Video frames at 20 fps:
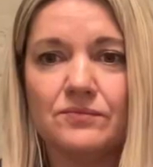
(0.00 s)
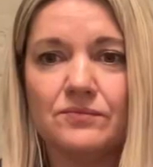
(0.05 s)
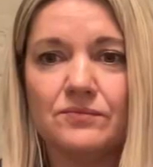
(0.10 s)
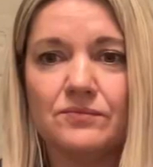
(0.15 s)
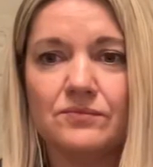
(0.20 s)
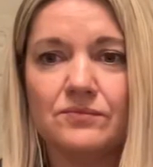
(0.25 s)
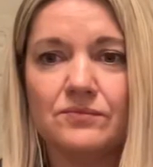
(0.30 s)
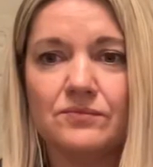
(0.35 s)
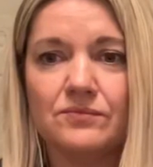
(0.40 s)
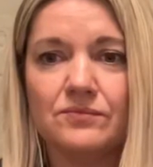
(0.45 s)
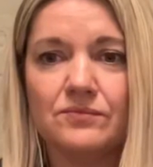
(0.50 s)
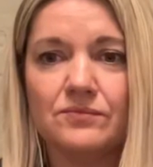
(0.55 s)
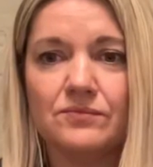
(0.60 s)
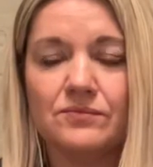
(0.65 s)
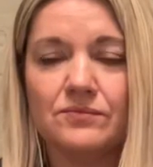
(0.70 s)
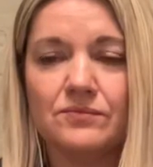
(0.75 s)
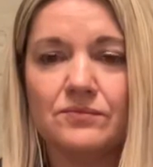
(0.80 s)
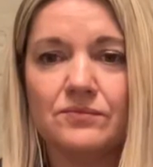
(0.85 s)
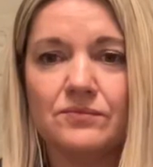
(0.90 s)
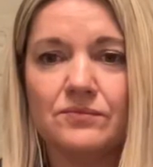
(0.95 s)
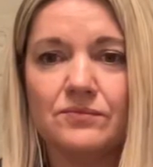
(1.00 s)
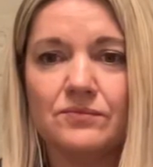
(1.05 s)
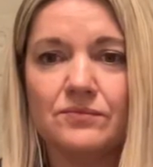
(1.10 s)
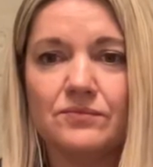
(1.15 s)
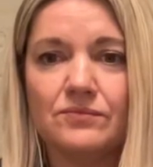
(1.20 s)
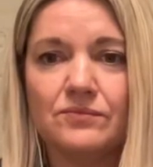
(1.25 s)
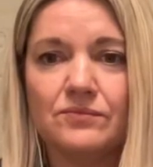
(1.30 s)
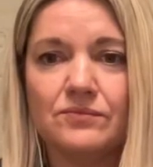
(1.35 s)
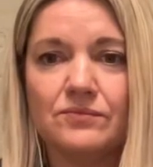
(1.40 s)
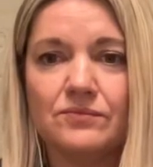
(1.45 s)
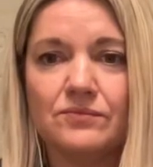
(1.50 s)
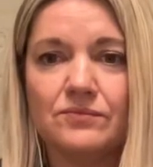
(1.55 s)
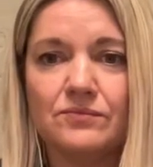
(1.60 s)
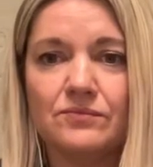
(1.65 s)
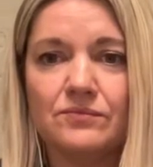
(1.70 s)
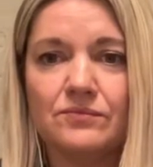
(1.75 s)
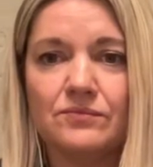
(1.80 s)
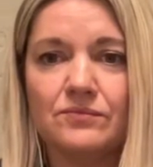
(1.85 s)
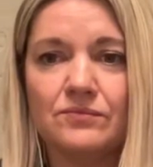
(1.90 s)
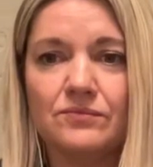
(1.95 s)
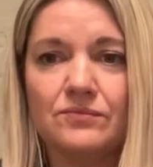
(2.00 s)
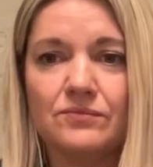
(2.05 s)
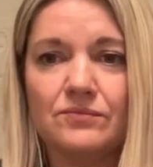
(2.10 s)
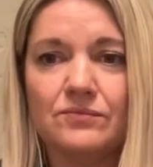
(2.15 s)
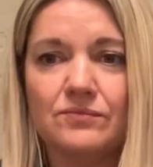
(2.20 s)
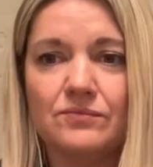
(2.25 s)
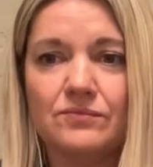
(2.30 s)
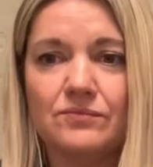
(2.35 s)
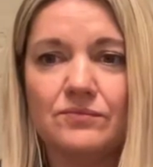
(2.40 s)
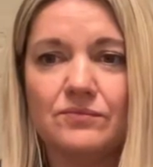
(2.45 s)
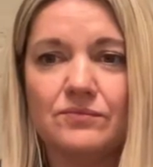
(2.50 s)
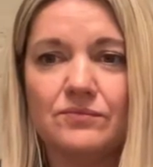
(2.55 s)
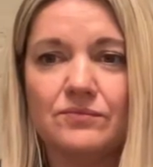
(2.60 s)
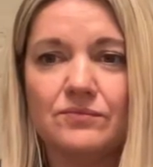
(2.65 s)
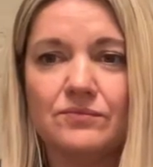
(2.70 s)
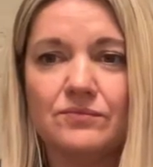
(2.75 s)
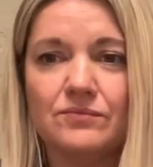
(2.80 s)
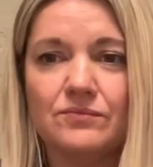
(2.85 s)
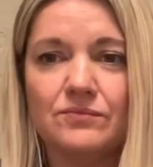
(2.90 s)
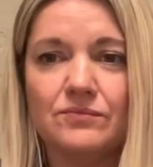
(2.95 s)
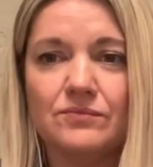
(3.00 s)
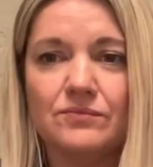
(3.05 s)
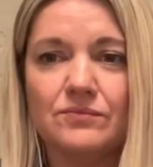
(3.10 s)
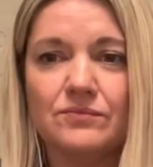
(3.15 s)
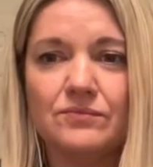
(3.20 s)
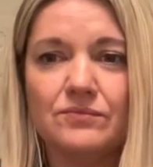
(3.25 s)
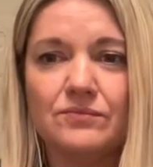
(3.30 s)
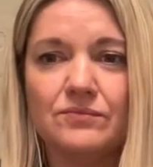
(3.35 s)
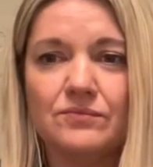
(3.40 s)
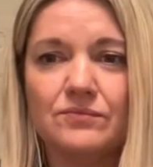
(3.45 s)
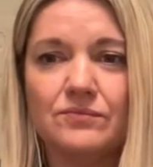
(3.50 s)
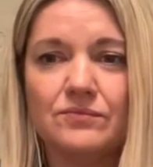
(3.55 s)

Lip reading: (not speaking)